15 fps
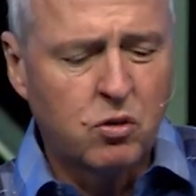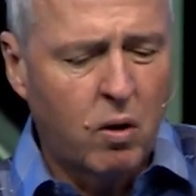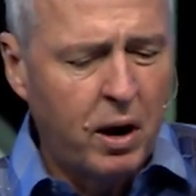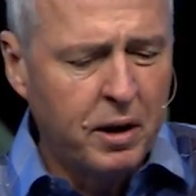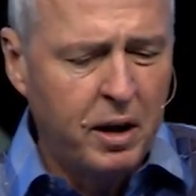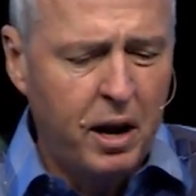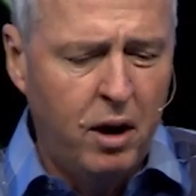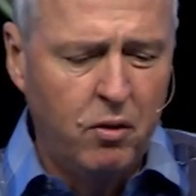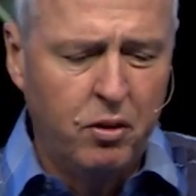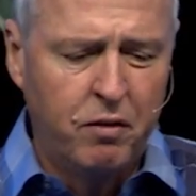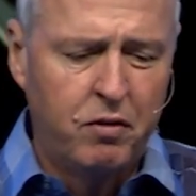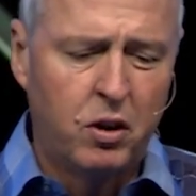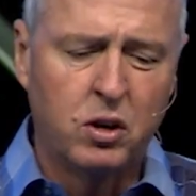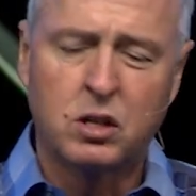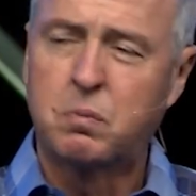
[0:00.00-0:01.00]
right now in the
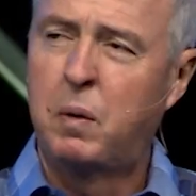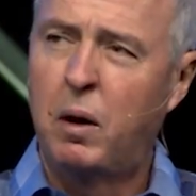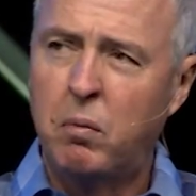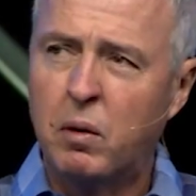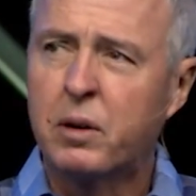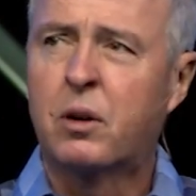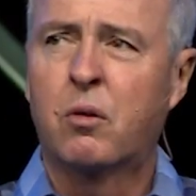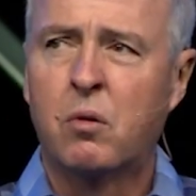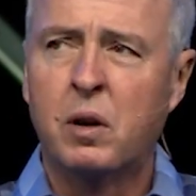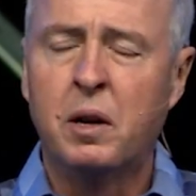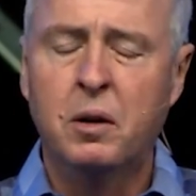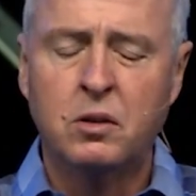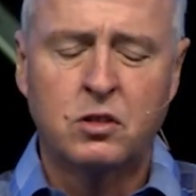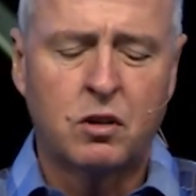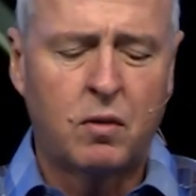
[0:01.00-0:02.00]
various public
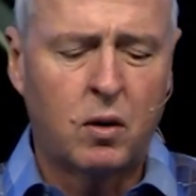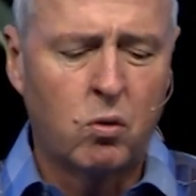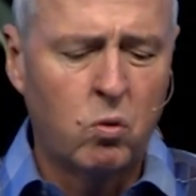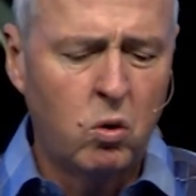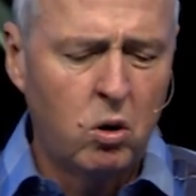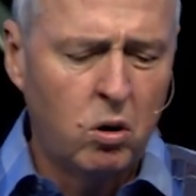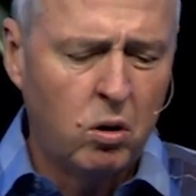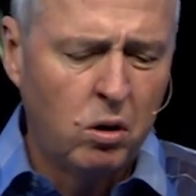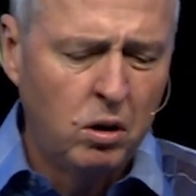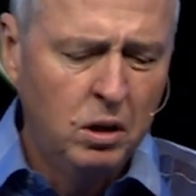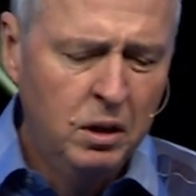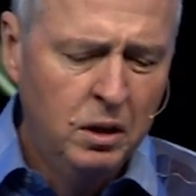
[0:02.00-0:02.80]
arenas of our world.